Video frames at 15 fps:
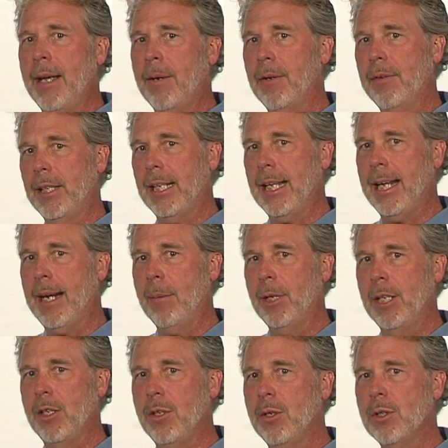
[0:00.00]
However, the
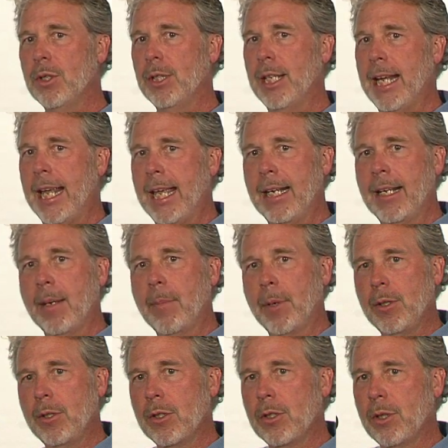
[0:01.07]
camera usually ended up
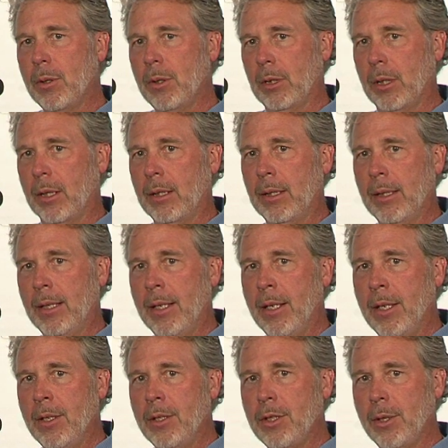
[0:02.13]
on your shoulder.
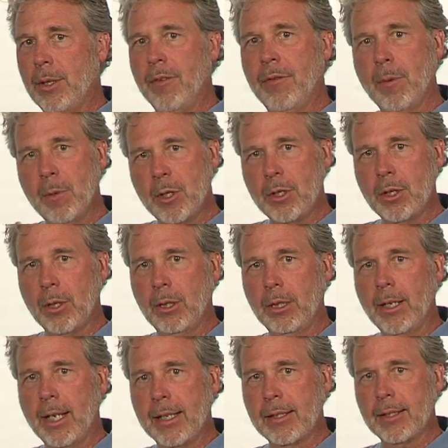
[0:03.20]
Shooting from your
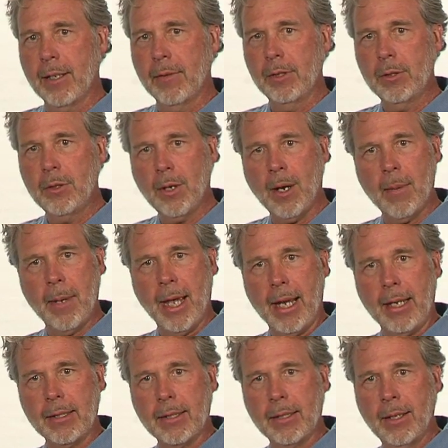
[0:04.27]
shoulder has several
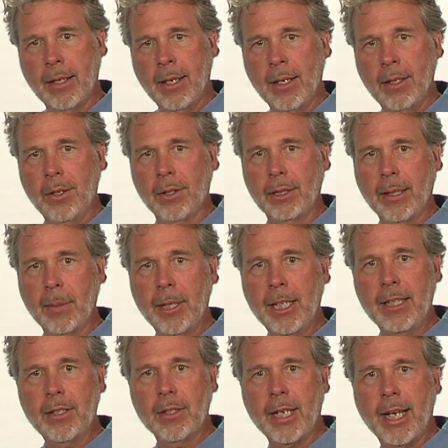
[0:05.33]
drawbacks. You're
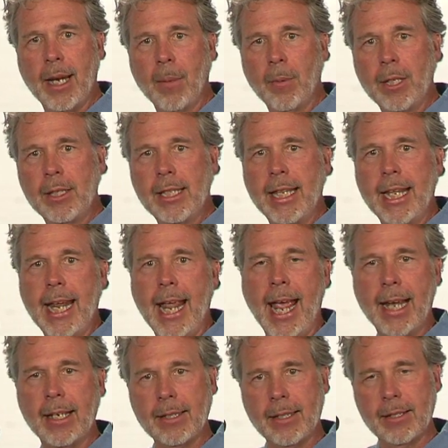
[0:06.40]
limiting your camera to the
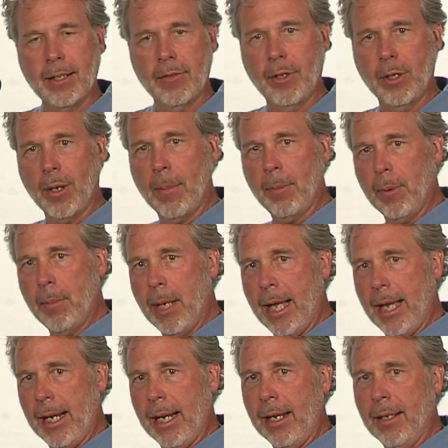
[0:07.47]
axis of your upper
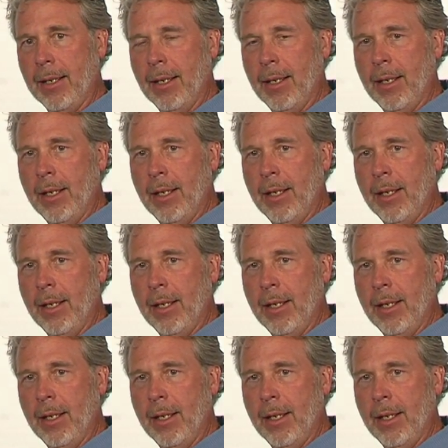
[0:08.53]
body.